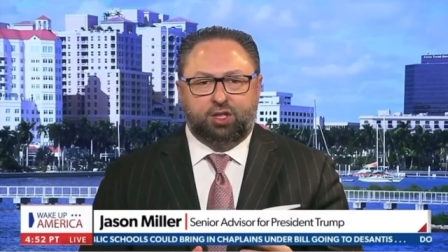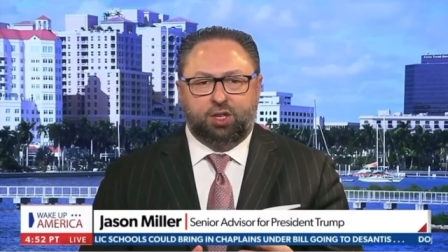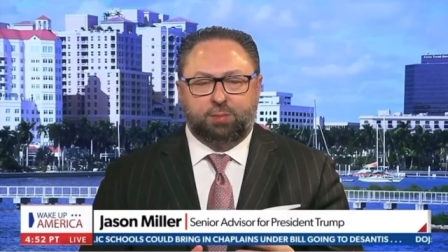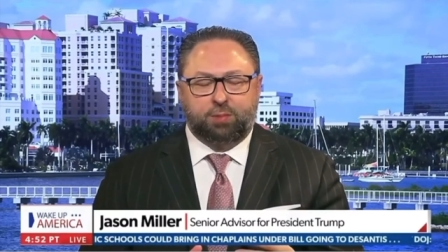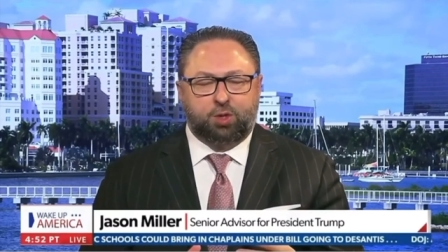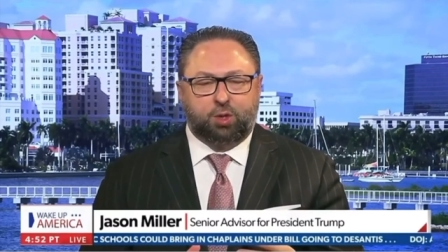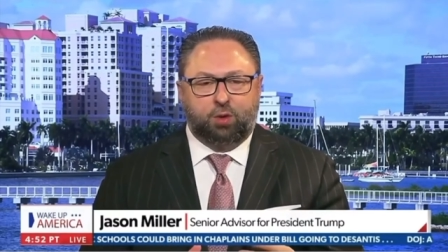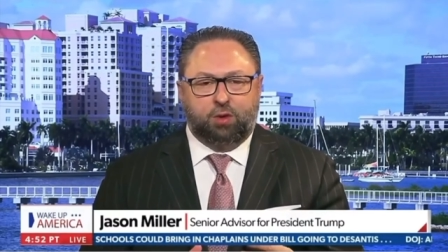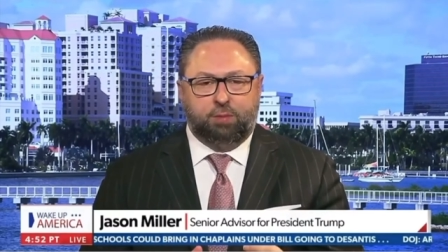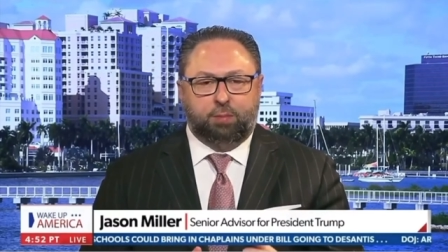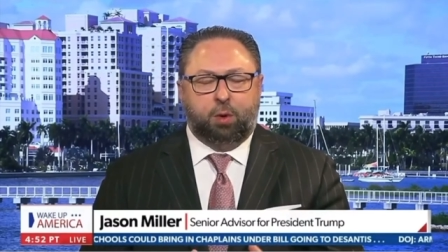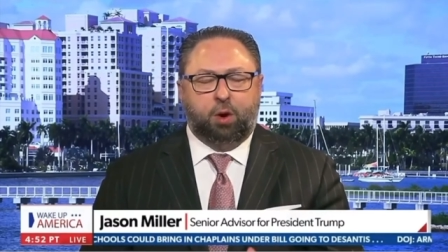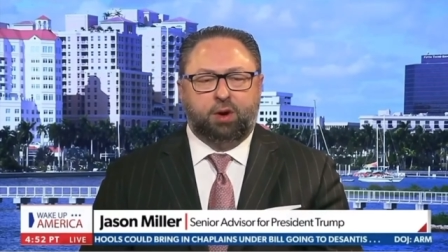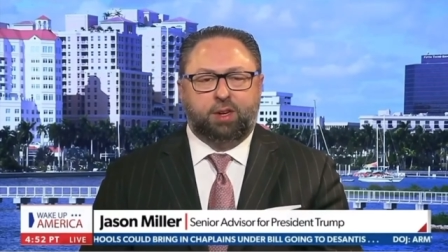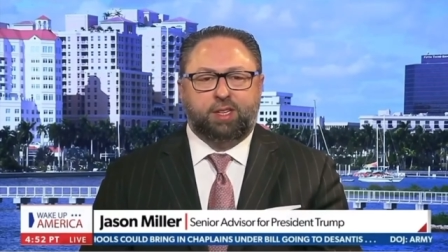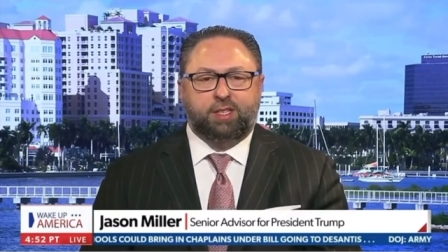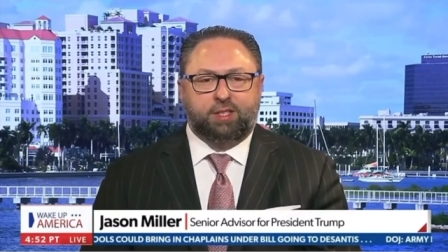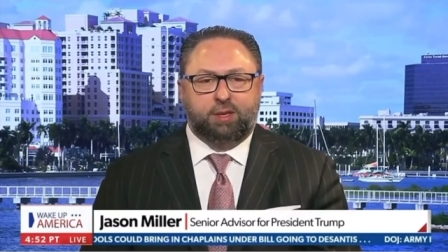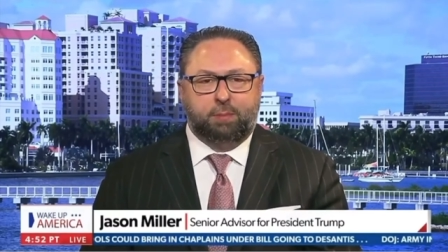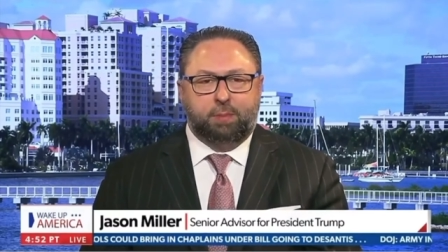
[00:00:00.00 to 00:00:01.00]
some sort of
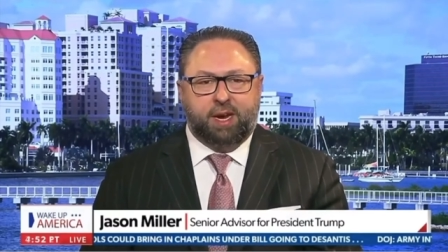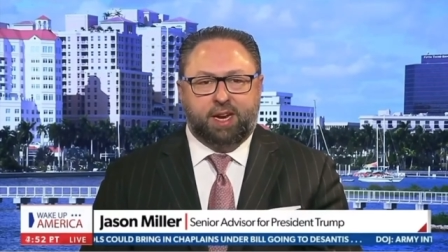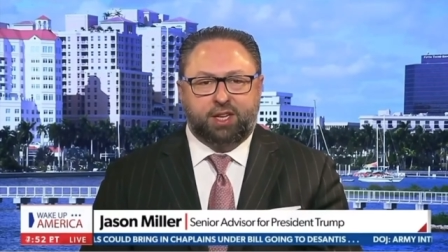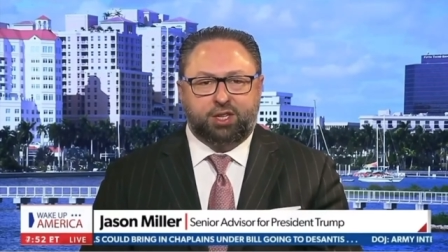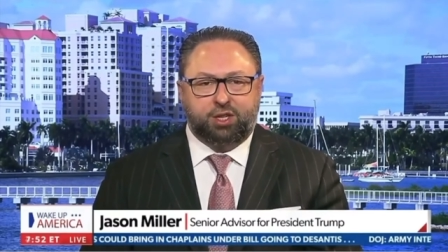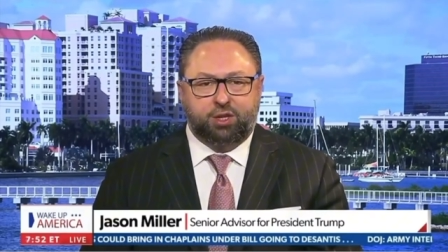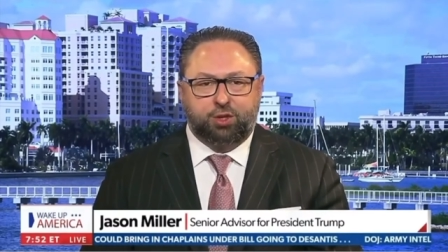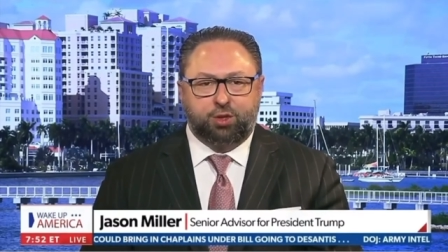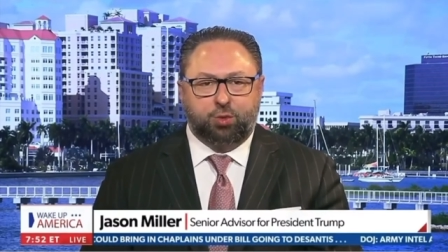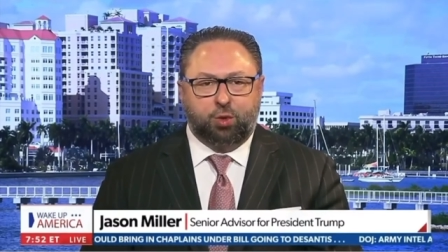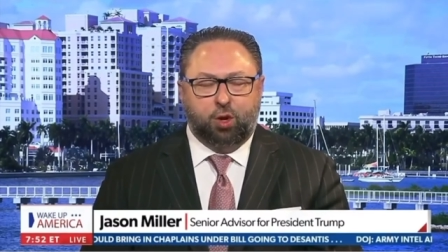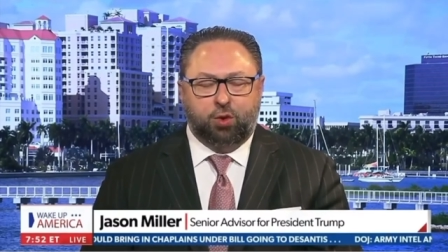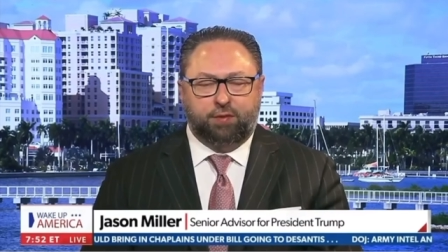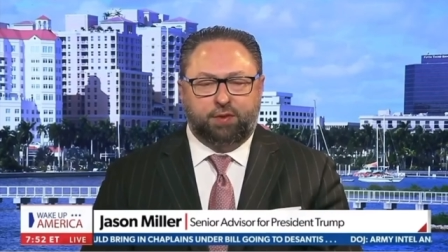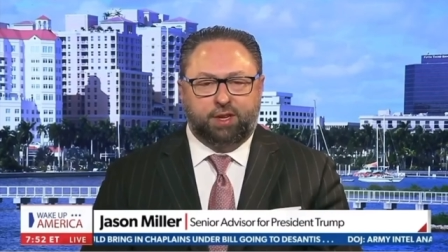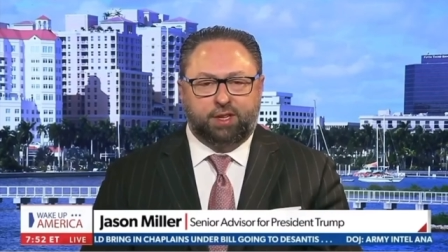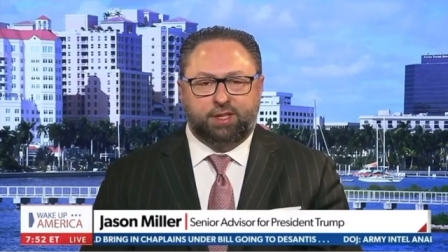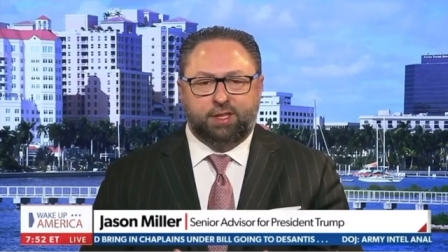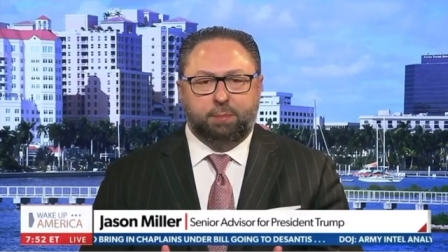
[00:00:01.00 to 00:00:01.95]
participation trophy